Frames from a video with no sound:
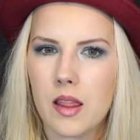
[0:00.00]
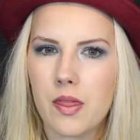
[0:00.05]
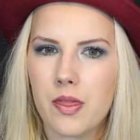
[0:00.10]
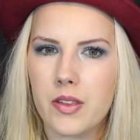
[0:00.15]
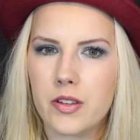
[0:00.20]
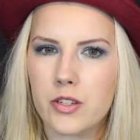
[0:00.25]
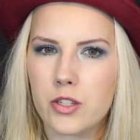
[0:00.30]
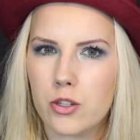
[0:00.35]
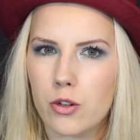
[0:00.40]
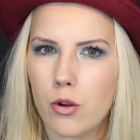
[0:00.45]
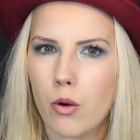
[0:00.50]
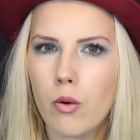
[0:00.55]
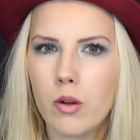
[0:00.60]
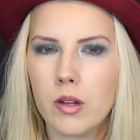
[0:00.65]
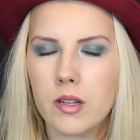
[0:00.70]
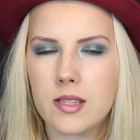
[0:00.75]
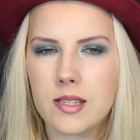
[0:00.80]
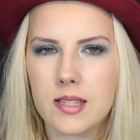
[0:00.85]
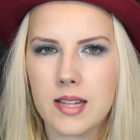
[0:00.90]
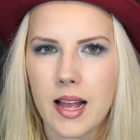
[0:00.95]
this show,
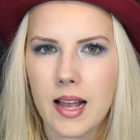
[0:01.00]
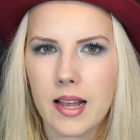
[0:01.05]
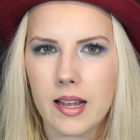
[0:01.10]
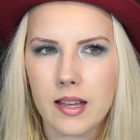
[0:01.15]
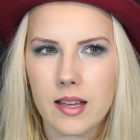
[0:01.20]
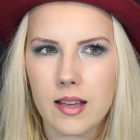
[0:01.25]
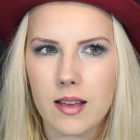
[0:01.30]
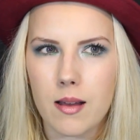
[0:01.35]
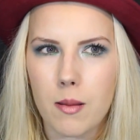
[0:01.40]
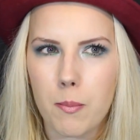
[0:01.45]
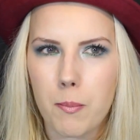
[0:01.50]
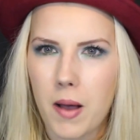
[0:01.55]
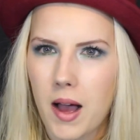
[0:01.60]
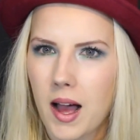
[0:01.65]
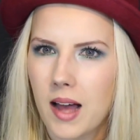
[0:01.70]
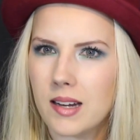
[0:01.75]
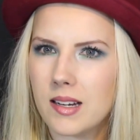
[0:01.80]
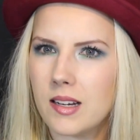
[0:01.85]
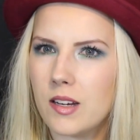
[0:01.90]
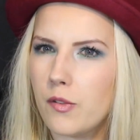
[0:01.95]
it's like
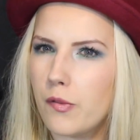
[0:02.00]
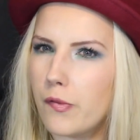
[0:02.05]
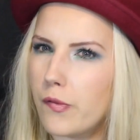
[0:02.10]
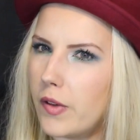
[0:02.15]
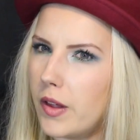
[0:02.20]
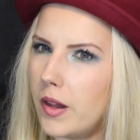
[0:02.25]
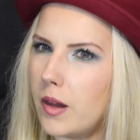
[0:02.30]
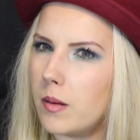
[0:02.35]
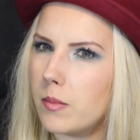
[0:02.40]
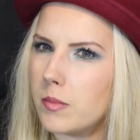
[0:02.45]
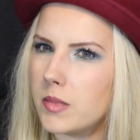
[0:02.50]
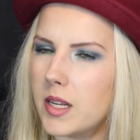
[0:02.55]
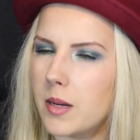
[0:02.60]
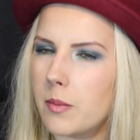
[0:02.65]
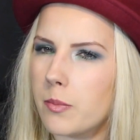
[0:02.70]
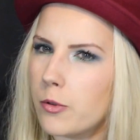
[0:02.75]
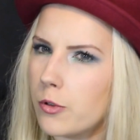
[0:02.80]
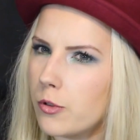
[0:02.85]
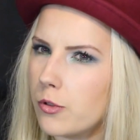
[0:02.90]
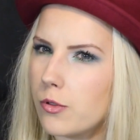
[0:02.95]
partly filmed
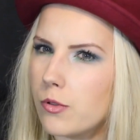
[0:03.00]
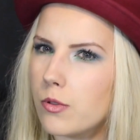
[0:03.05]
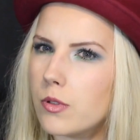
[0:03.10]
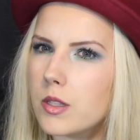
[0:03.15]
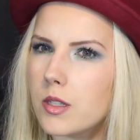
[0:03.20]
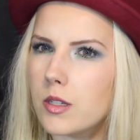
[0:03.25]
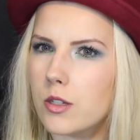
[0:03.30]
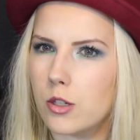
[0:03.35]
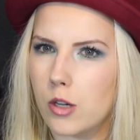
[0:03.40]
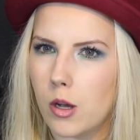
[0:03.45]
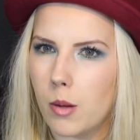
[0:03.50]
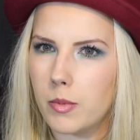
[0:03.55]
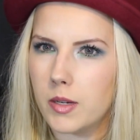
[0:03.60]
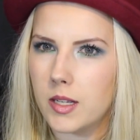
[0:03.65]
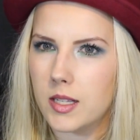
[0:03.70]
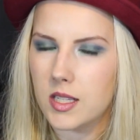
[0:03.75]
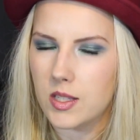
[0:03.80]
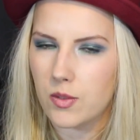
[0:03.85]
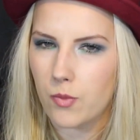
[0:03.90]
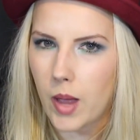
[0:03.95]
and produced in
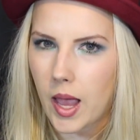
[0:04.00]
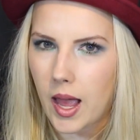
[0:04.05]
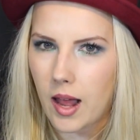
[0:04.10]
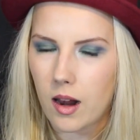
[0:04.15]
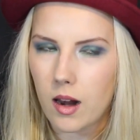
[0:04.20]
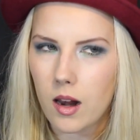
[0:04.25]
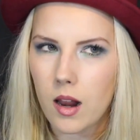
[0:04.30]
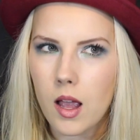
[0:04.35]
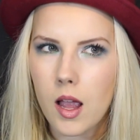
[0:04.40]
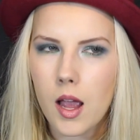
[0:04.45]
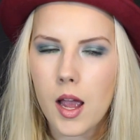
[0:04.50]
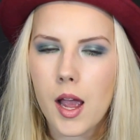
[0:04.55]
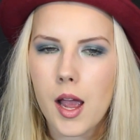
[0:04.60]
Germany as well.